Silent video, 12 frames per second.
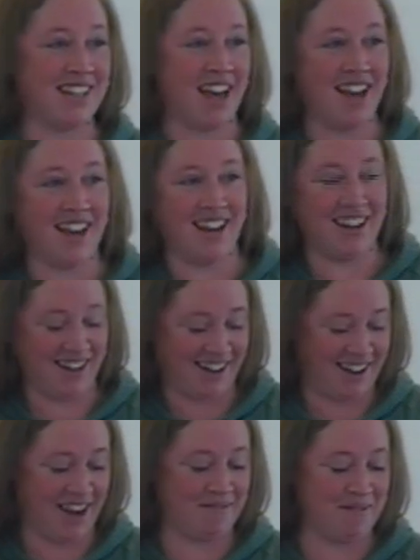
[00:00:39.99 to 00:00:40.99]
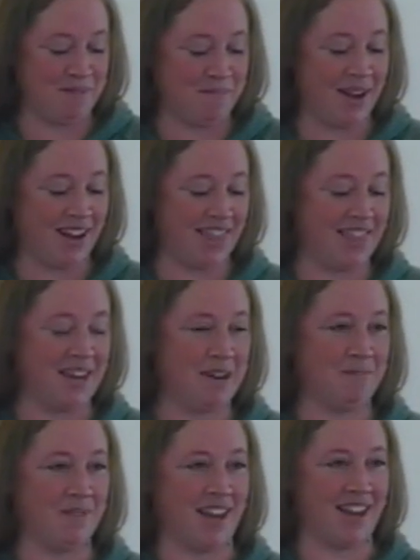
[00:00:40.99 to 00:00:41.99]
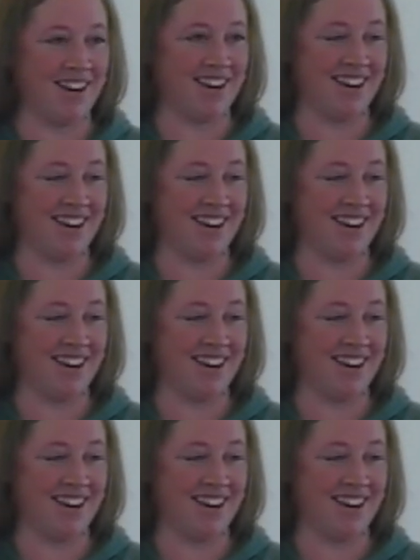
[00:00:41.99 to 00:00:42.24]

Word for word: I, I'm gonna pick a theme that